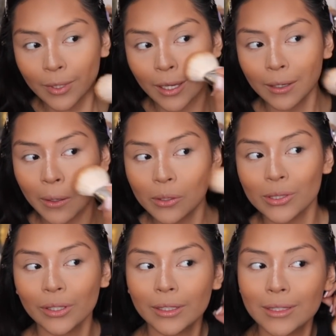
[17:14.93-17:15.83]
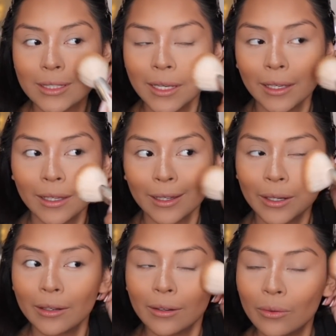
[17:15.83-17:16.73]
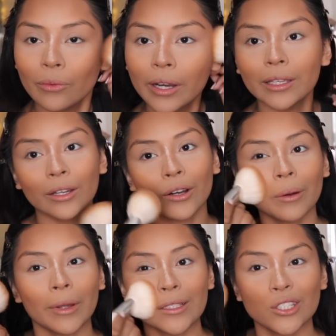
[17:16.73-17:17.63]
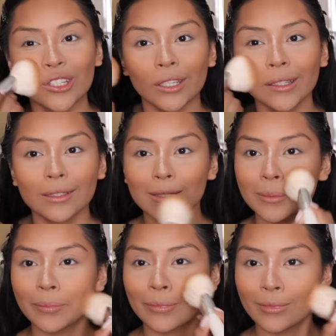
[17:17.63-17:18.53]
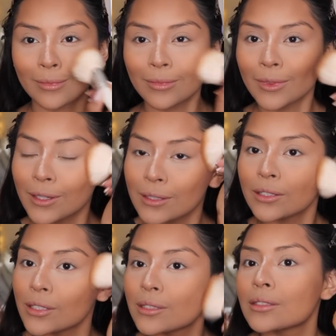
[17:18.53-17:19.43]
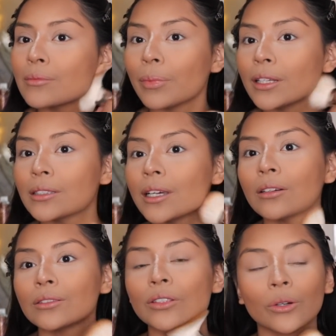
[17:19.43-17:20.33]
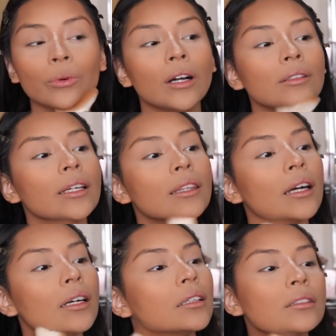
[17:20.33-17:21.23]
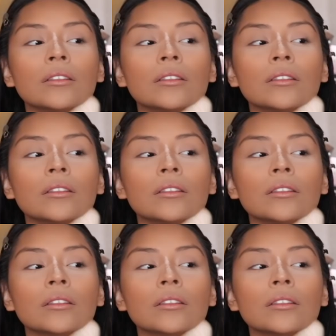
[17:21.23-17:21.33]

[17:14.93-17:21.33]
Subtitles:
Kind of also like to take it right here on my cheeks because it just blends out so well like that.